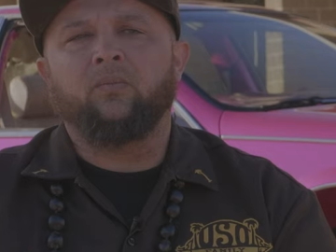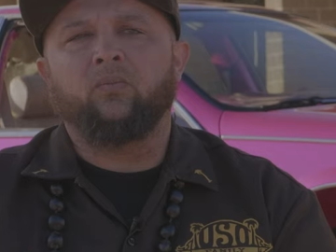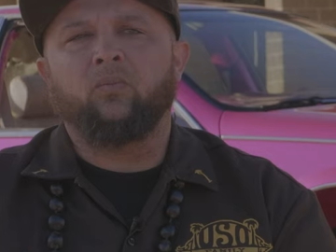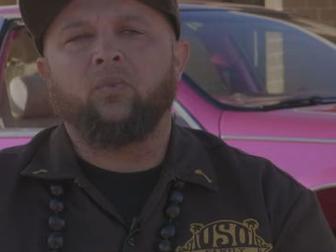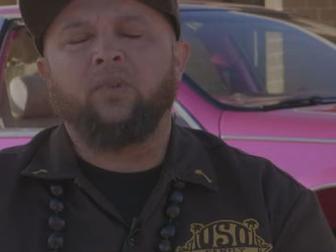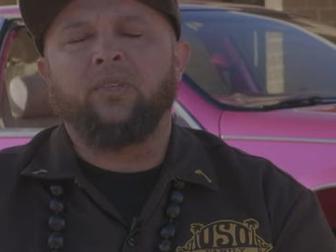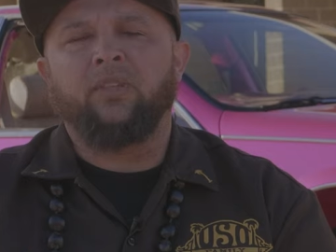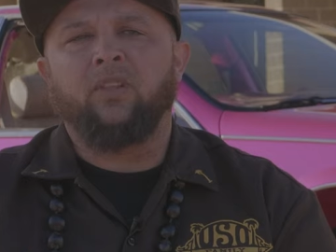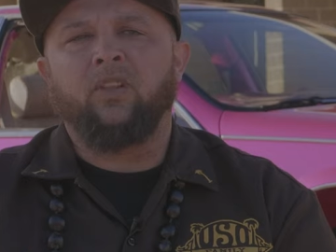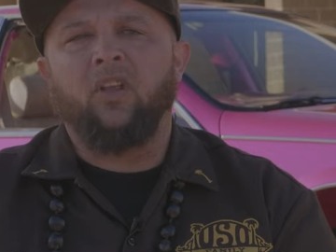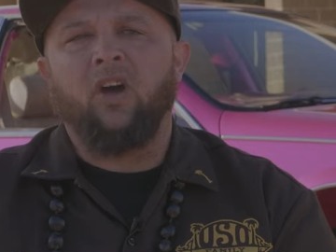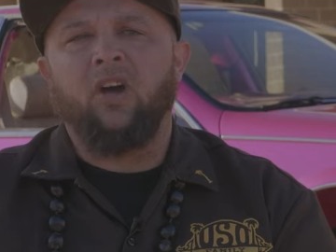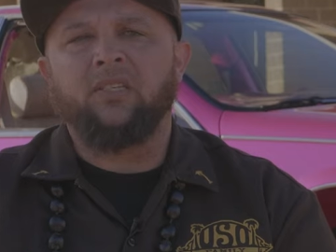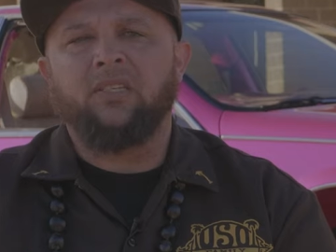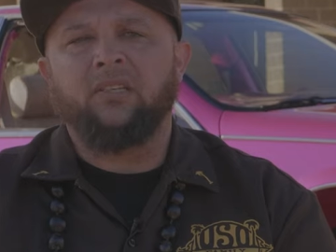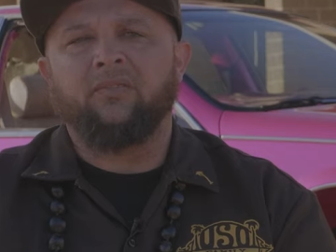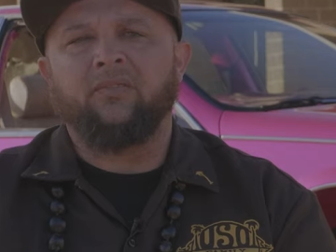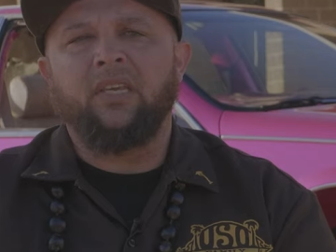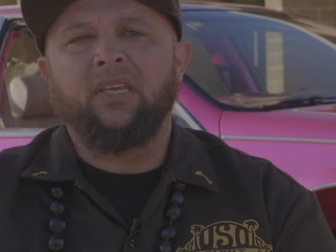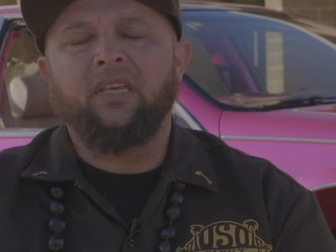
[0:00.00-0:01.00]
with the
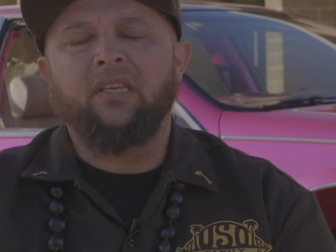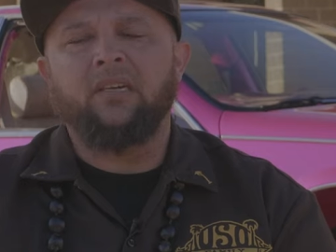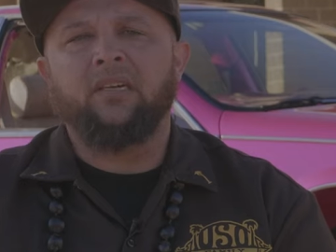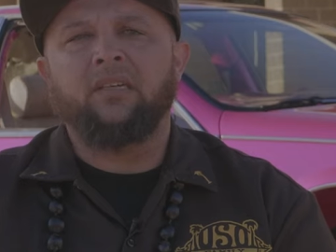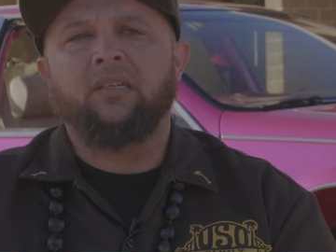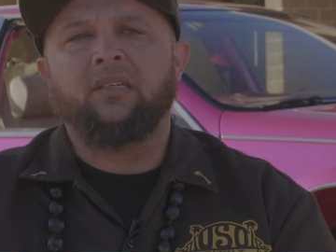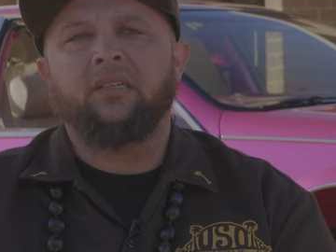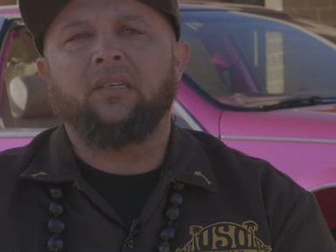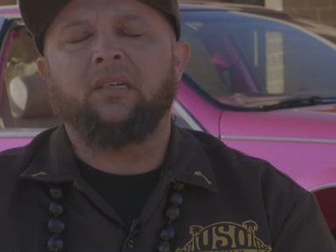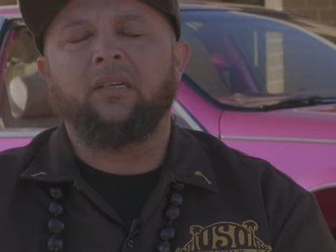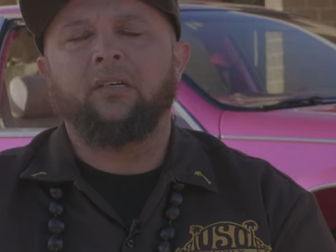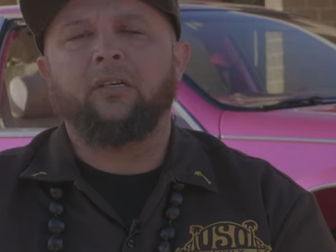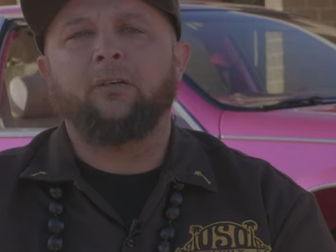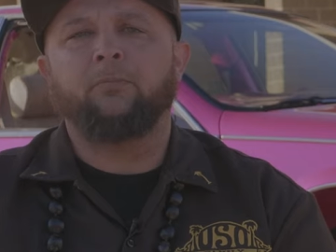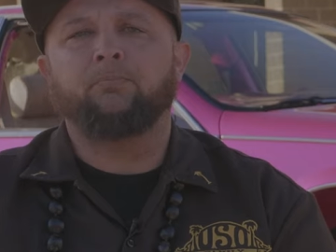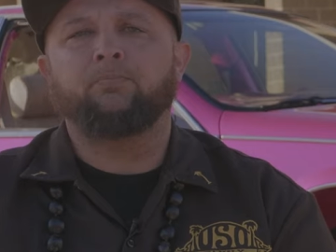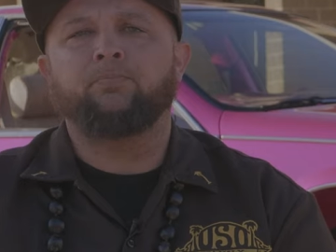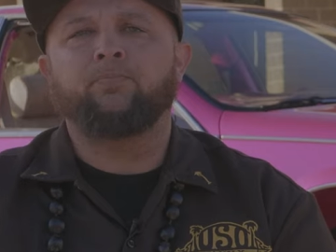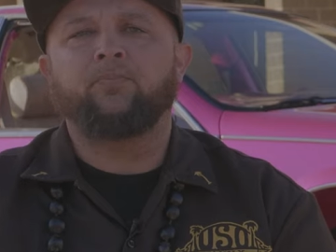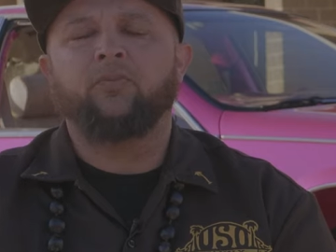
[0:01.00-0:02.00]
loss of Kita
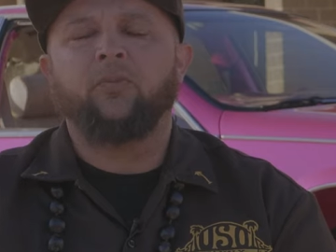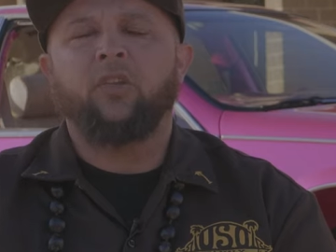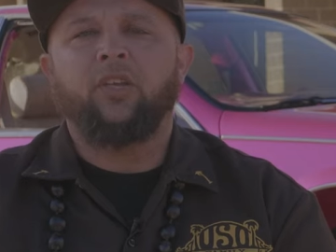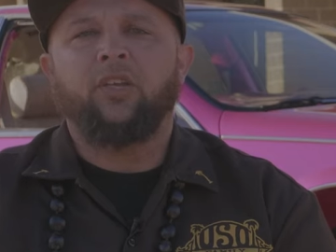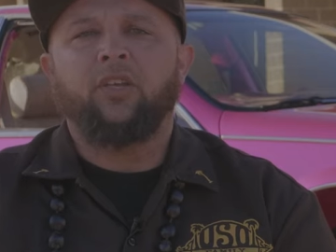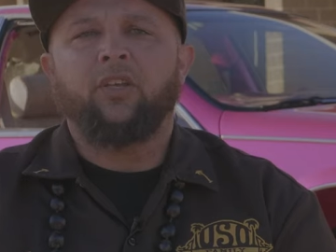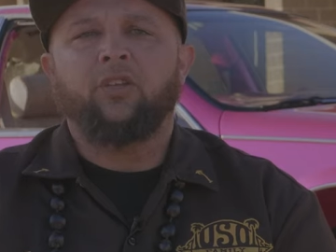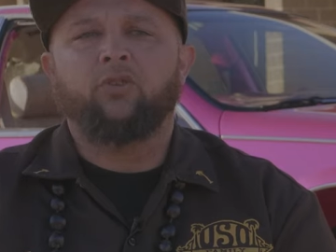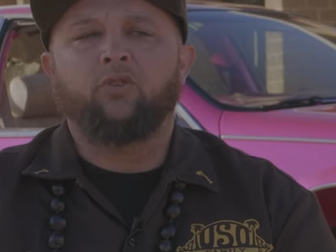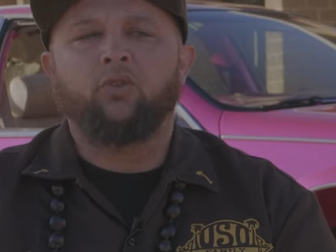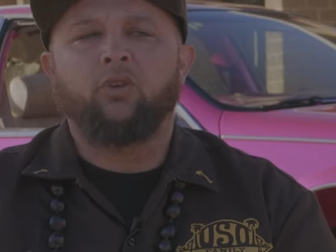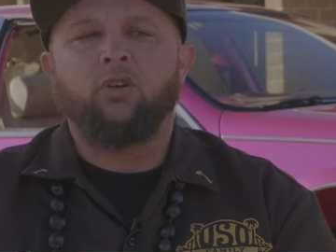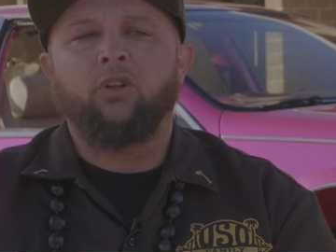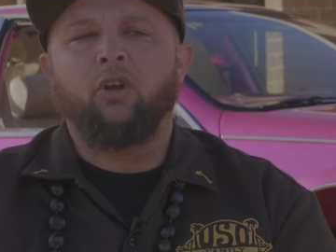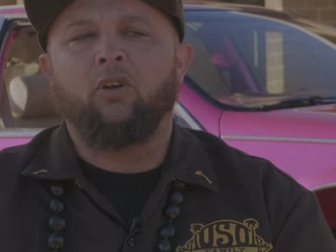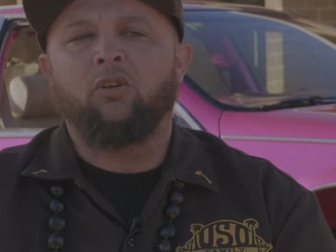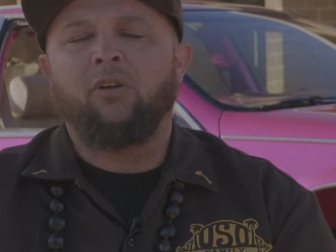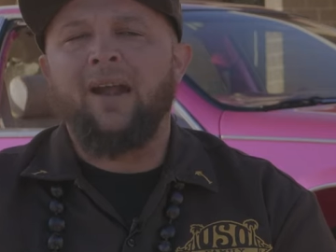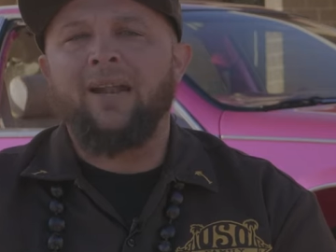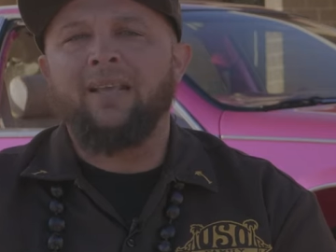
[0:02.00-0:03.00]
um, through the
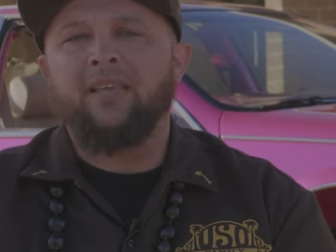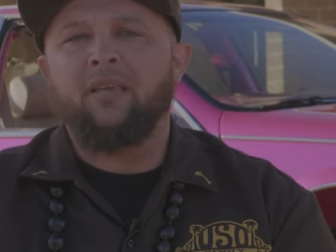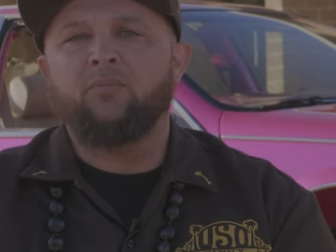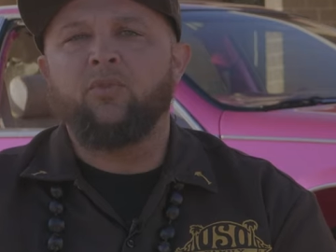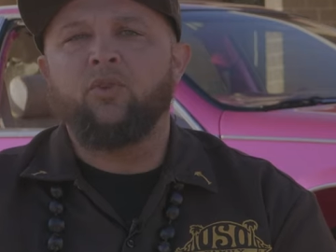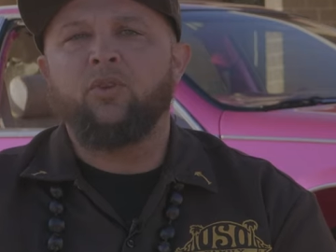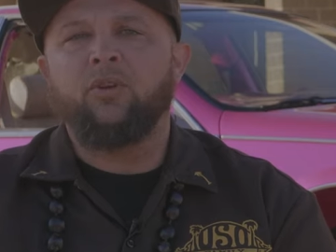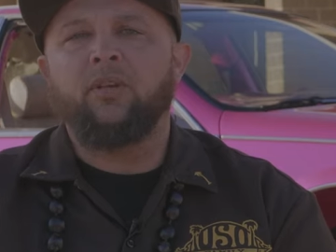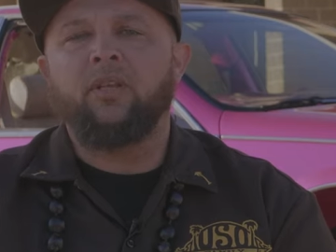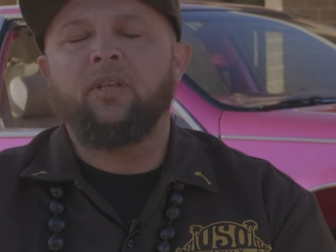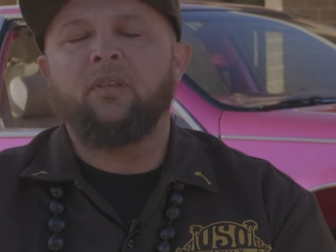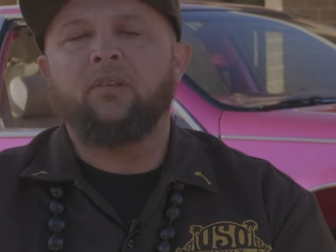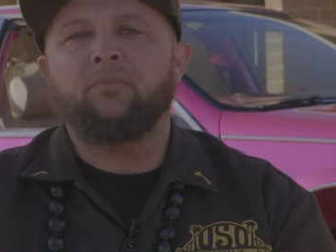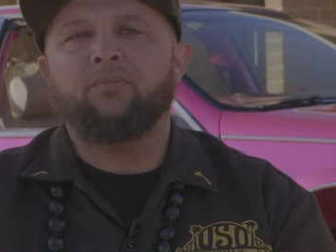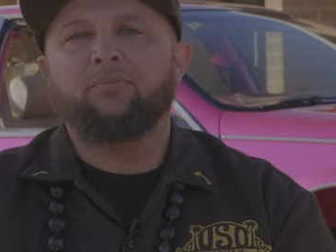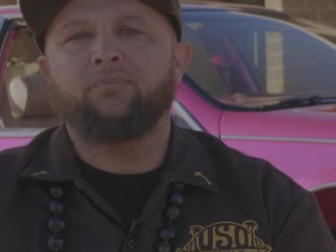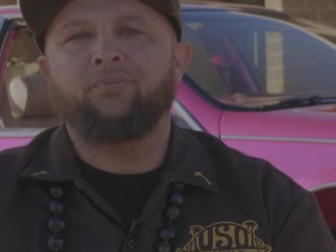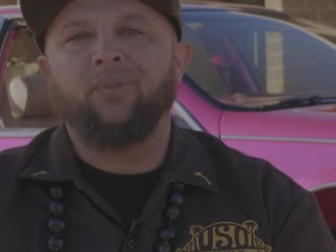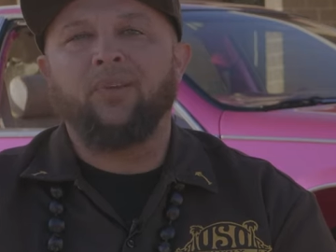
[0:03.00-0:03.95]
lowrider community.